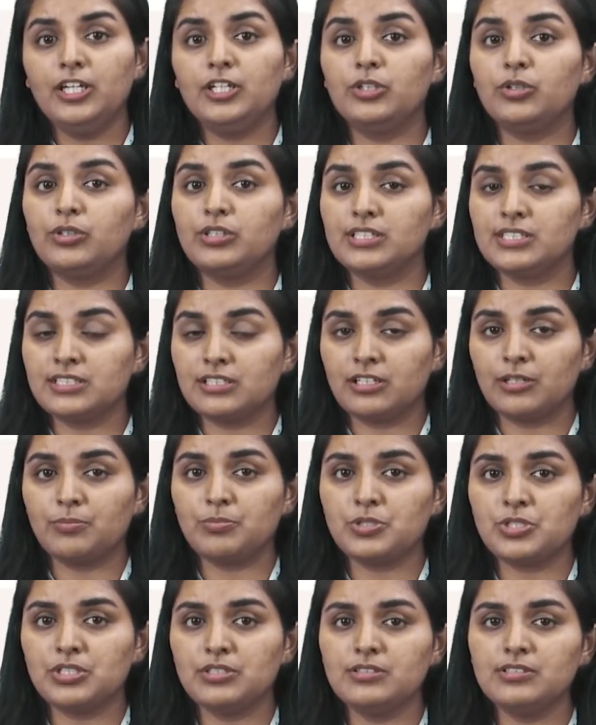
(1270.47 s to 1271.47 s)
your
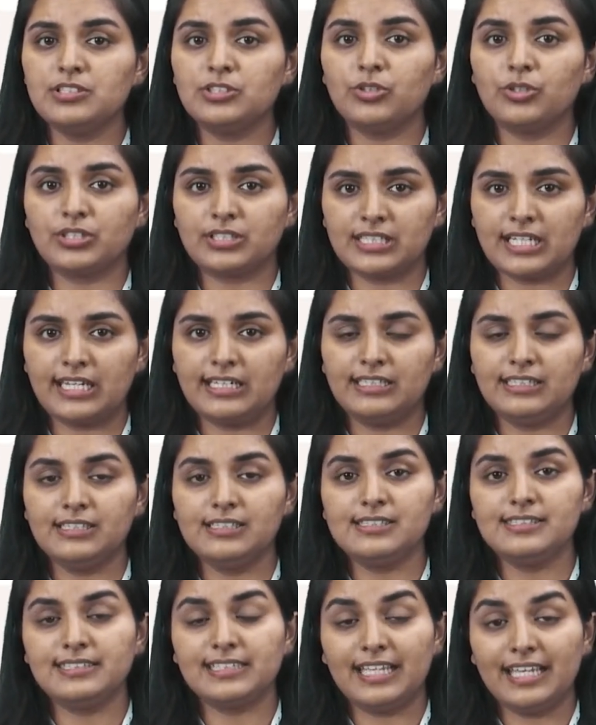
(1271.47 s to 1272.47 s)
descriptions, your
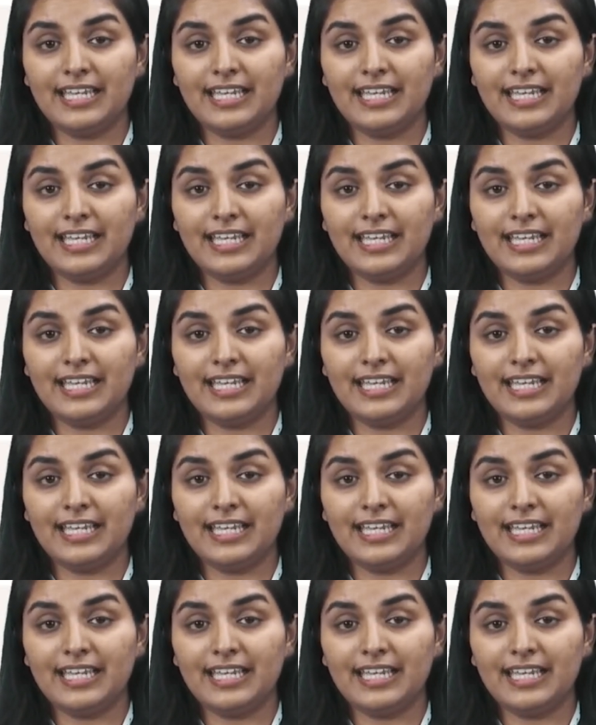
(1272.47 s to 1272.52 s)
titles,